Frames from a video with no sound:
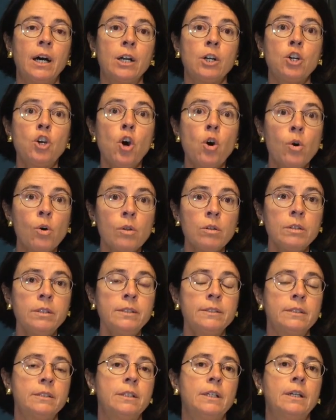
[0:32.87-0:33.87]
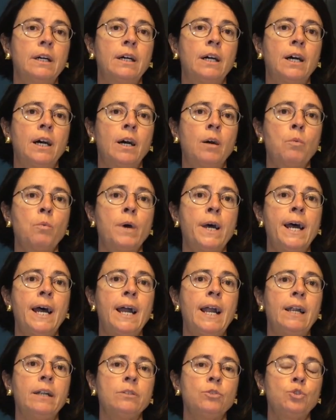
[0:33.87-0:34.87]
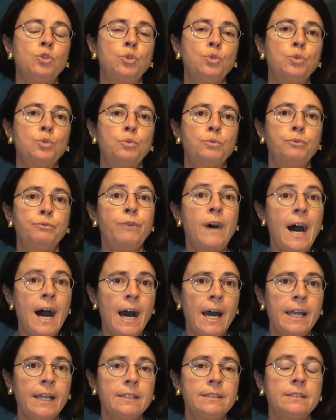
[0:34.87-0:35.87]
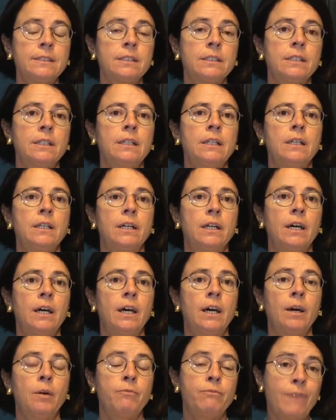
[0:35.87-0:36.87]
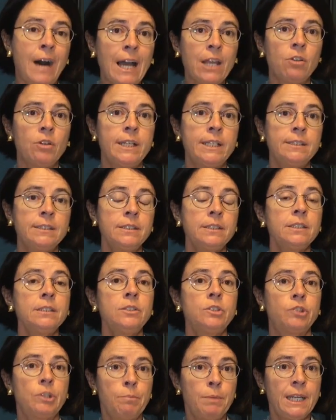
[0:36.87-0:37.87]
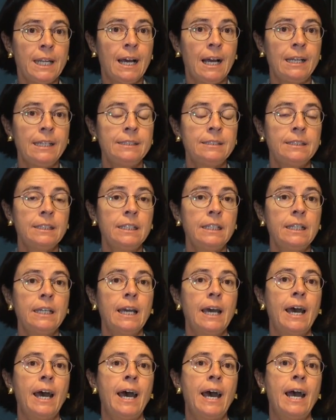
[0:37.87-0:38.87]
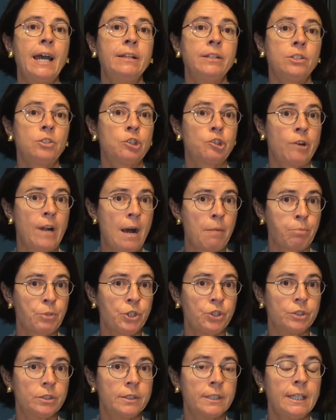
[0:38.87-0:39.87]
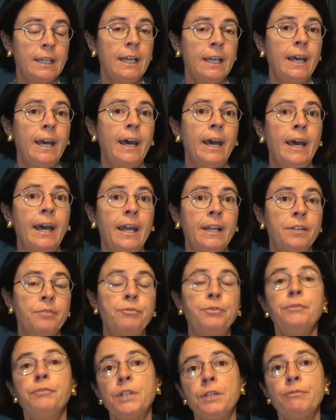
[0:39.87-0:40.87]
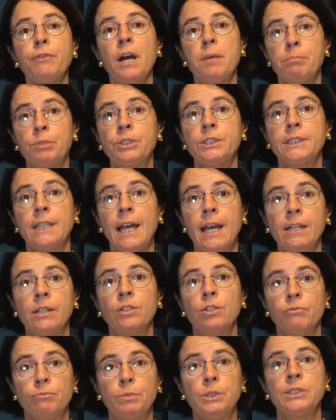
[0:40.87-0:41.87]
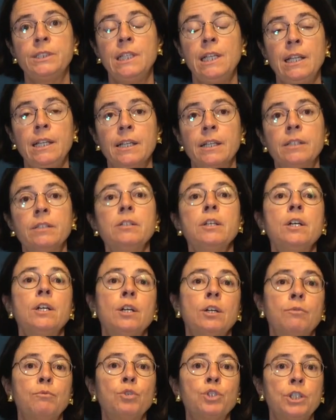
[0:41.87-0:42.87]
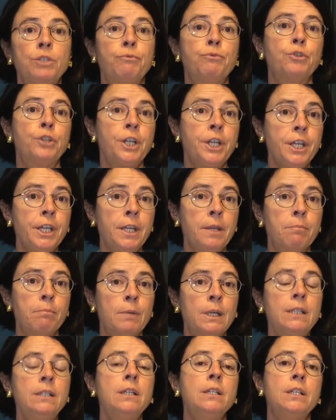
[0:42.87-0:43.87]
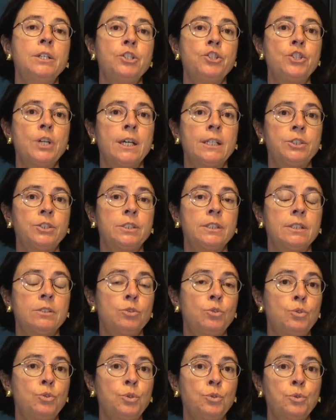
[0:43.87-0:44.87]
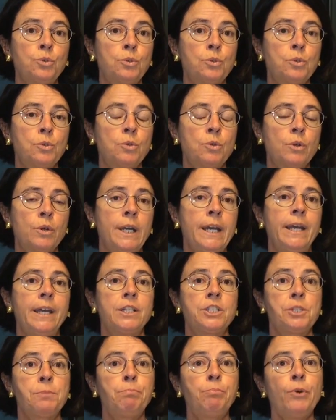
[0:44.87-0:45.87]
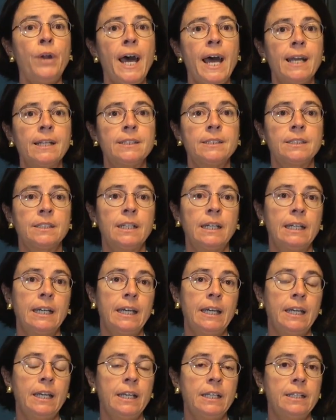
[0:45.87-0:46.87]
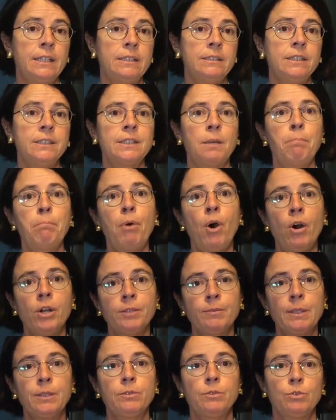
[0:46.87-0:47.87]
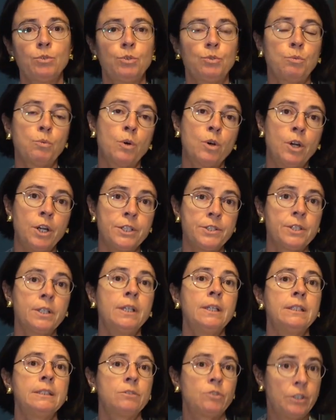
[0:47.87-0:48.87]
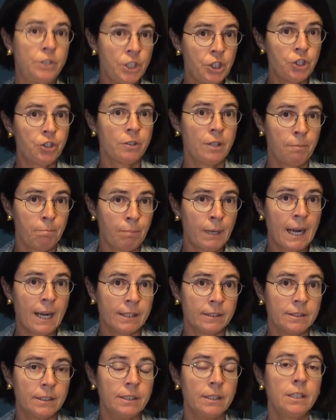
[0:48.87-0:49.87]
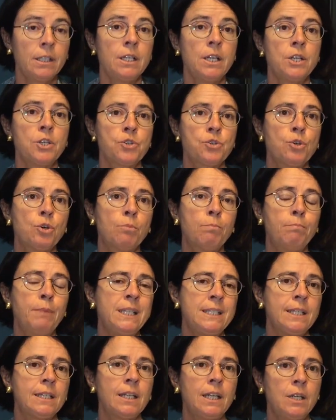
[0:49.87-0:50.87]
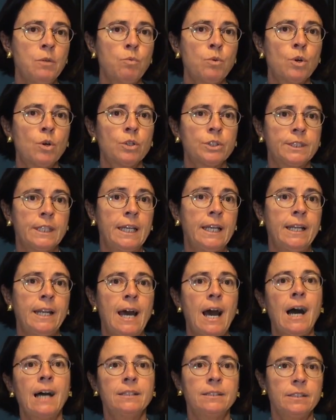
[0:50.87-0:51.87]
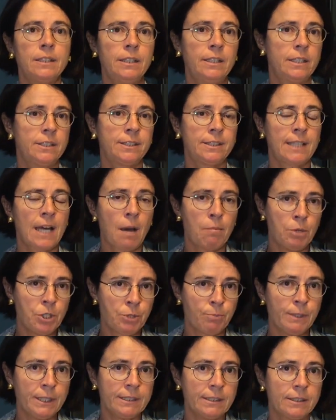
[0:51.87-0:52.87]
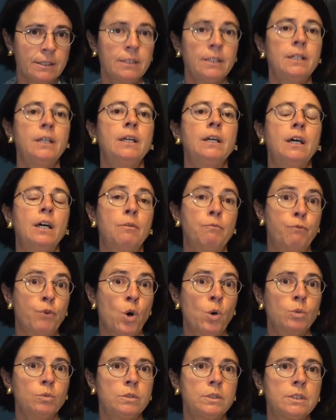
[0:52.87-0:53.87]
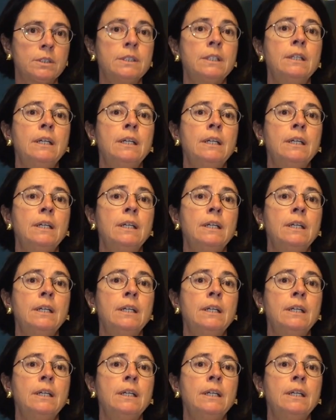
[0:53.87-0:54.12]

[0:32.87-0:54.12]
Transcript: goal were to fight violence and criminality and corruption. And 55% of Brazilians voted for him just to express a disappointment towards traditional party. So basically it was an anti-establishment vote.